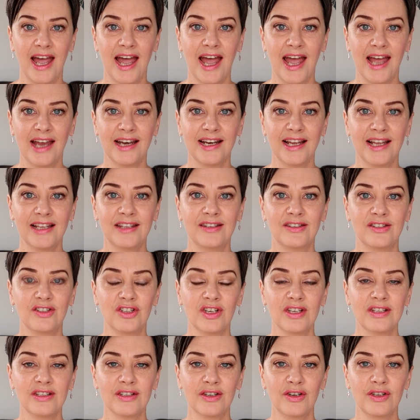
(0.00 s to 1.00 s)
And it's
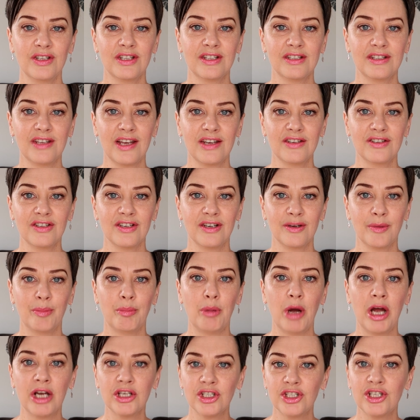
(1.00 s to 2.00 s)
just got such a
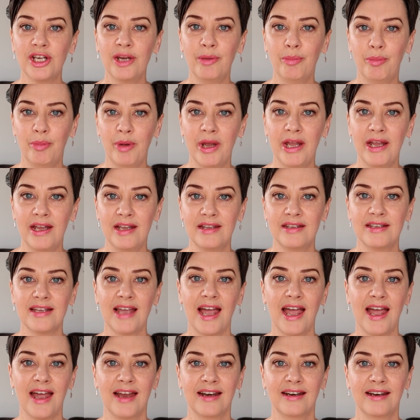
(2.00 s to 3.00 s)
punchy beat
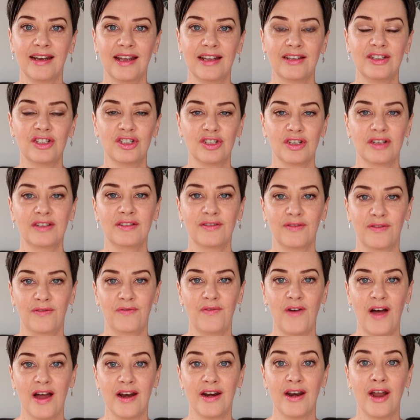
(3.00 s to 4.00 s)
and it's just
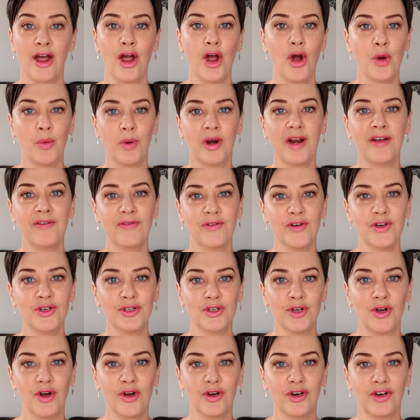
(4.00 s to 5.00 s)
fun. When I
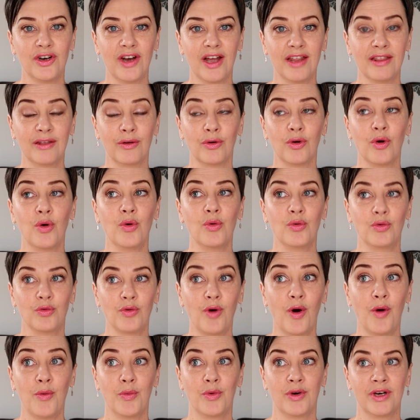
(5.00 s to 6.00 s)
first heard it, I thought, oh,
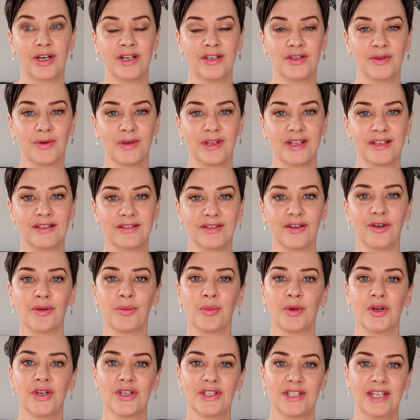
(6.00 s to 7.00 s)
Grant would enjoy the
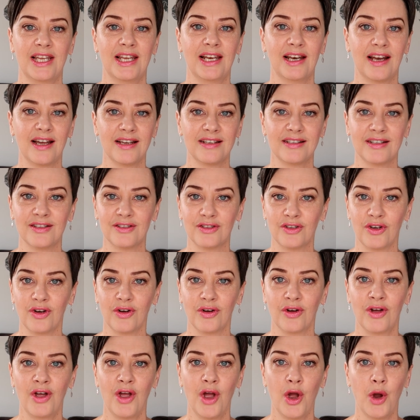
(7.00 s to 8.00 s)
song because he likes a
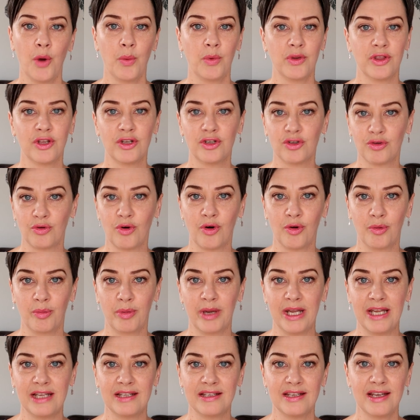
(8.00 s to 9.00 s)
song with a strong
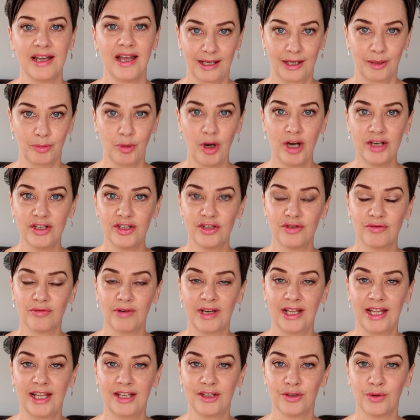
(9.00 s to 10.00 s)
beat. I just
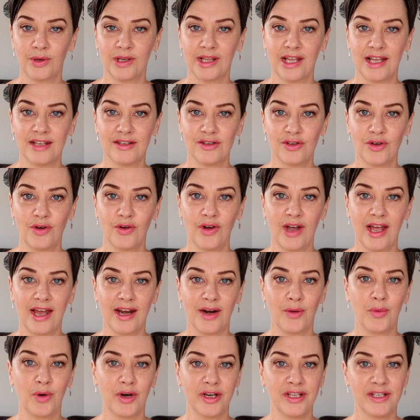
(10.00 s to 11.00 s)
really enjoyed that song
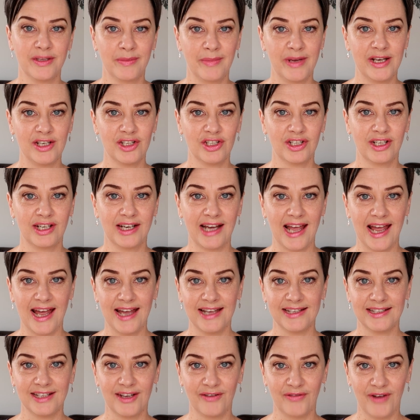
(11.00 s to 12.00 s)
and I wanted to mention it
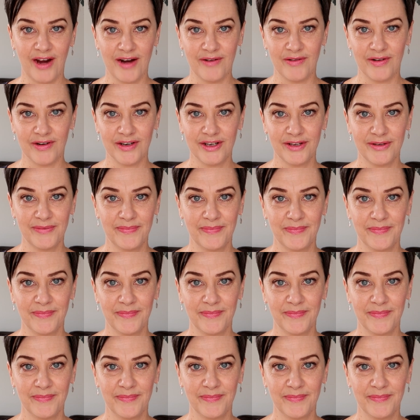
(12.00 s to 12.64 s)
as a favorite.